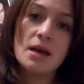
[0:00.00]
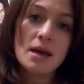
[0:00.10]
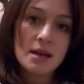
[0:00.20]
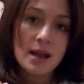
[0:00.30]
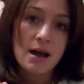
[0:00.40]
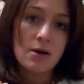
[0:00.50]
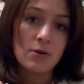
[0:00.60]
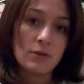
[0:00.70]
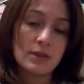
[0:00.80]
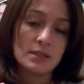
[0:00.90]

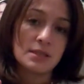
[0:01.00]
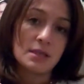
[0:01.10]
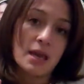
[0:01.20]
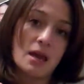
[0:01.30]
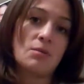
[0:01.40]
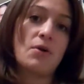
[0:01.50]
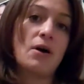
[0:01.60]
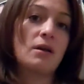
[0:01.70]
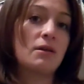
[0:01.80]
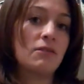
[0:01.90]
Now this is again
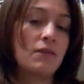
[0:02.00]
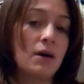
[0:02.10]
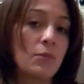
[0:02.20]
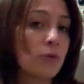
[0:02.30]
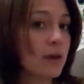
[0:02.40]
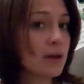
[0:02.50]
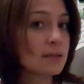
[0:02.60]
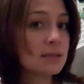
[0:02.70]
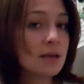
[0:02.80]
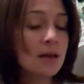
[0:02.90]
part of
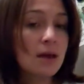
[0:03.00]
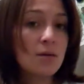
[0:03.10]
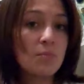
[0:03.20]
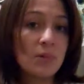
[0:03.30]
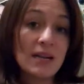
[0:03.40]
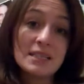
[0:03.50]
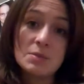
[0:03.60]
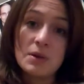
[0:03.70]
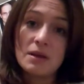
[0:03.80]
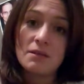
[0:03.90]
Bodegas Principe
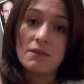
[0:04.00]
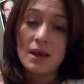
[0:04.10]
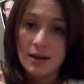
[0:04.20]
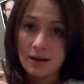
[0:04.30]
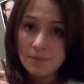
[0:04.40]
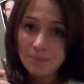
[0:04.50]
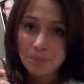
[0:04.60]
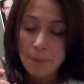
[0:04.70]
de Viana,